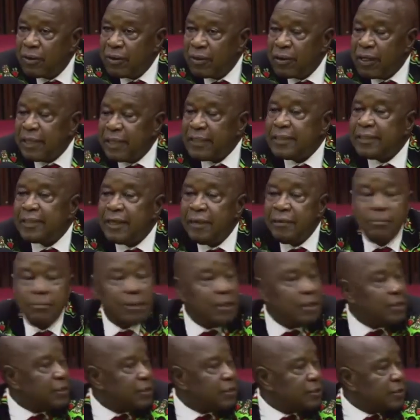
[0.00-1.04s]
That
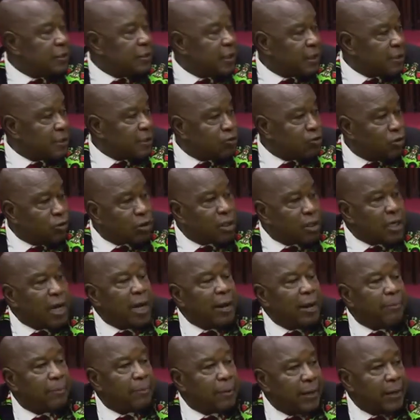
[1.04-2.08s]
template does not
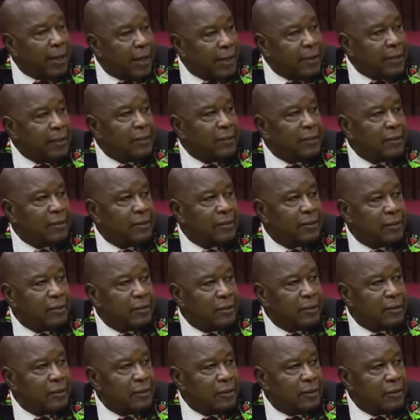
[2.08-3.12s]
apply
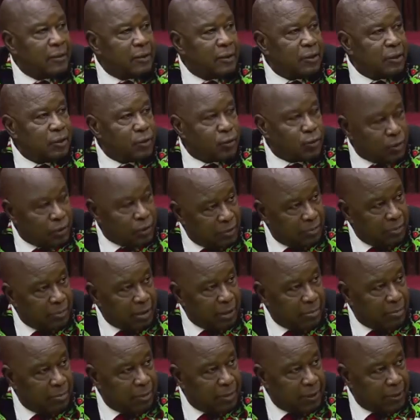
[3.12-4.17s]
to
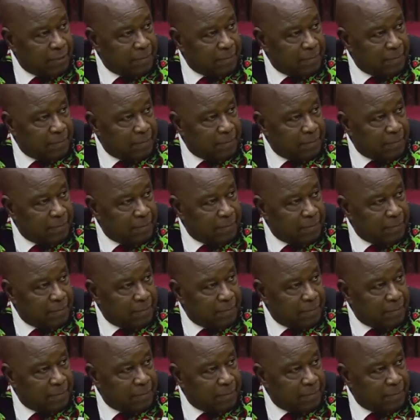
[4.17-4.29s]
Zimbabwe.